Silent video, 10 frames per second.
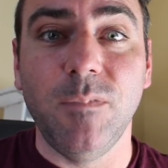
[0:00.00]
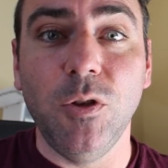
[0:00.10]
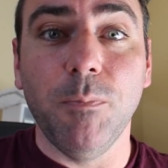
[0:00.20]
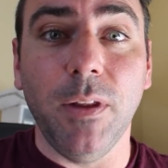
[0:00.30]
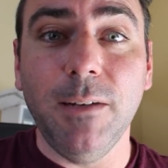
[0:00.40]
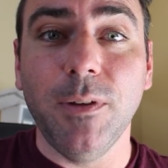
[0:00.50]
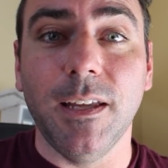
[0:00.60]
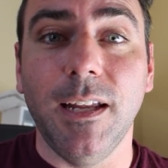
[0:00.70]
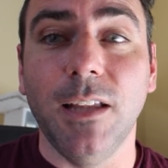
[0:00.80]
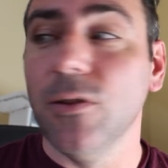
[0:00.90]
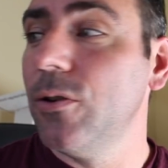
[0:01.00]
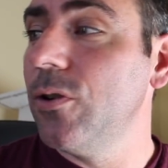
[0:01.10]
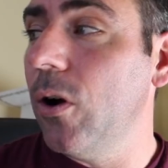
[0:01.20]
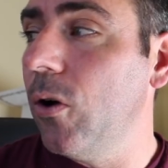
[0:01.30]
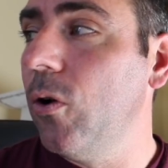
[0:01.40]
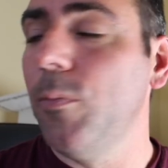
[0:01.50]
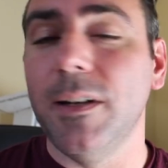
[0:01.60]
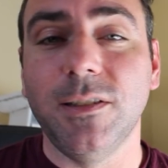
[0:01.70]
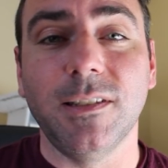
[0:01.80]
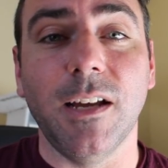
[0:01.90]
you can play with it and learn a whole
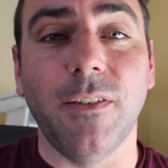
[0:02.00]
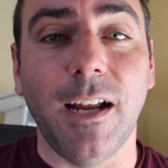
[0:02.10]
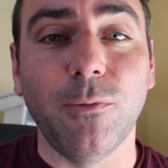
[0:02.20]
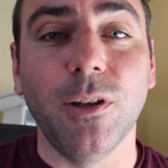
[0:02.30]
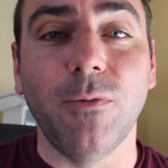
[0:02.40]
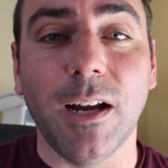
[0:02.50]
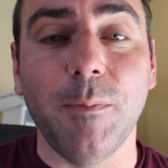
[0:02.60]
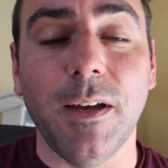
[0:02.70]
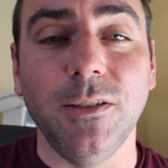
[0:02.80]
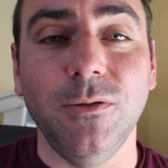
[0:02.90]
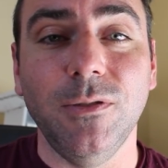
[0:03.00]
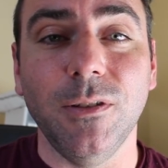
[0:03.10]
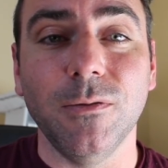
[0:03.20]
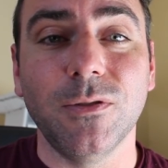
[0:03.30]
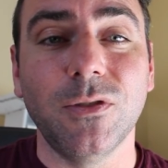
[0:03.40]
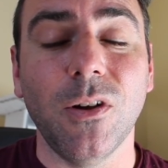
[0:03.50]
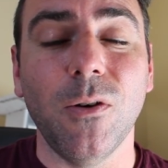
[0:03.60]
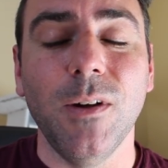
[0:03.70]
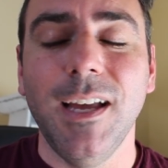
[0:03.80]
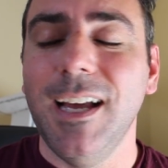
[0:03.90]
bunch of stuff, and I really recommend you do.
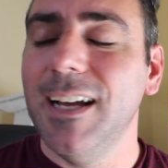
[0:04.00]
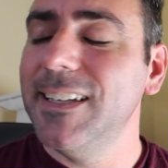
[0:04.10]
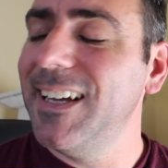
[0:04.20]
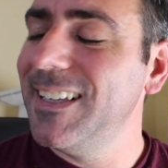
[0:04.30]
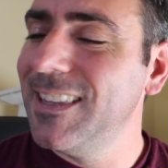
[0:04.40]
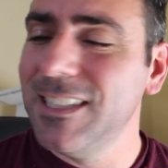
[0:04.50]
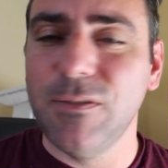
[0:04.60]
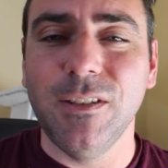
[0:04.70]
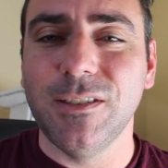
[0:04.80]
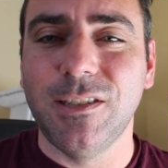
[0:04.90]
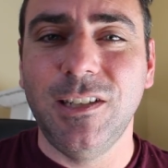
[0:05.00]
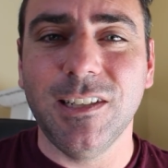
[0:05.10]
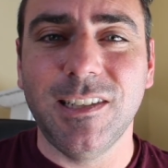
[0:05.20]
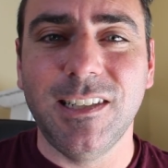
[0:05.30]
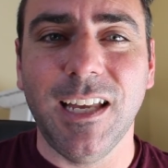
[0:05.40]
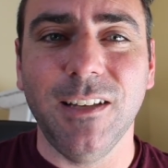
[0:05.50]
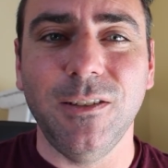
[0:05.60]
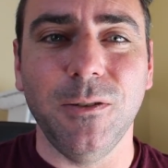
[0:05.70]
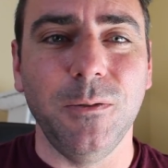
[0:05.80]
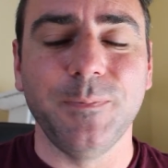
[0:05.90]
So this video is just to tell
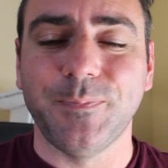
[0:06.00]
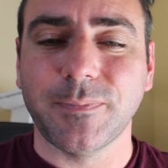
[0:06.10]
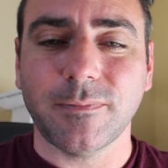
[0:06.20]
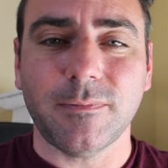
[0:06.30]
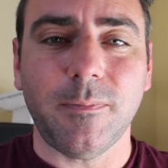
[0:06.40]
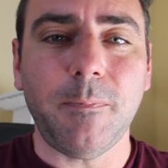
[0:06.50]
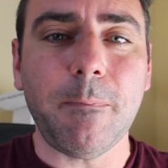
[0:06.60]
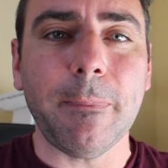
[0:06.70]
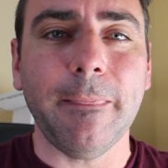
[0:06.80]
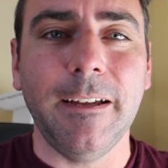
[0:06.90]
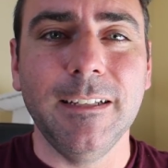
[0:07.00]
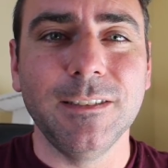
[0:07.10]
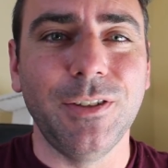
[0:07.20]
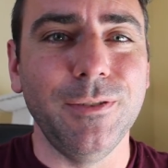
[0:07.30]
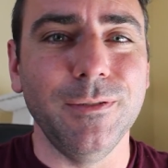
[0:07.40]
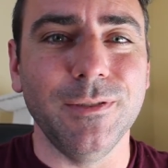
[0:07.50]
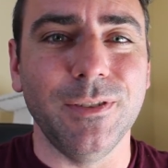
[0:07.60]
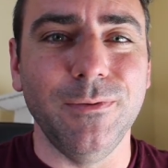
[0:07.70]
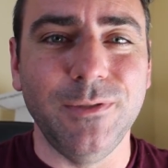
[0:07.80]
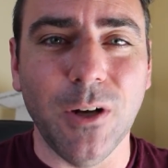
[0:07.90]
you to
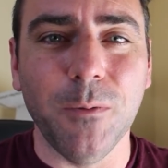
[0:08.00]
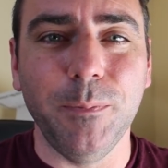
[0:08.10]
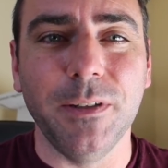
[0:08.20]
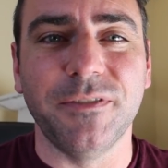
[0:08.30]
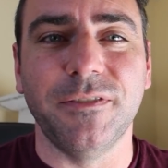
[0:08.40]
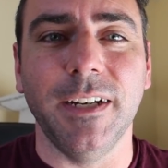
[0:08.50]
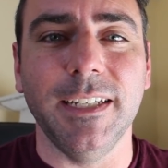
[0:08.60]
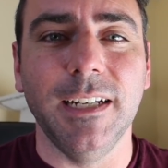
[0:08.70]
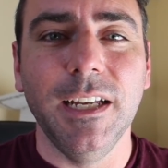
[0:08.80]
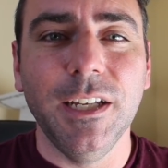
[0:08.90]
don't be afraid.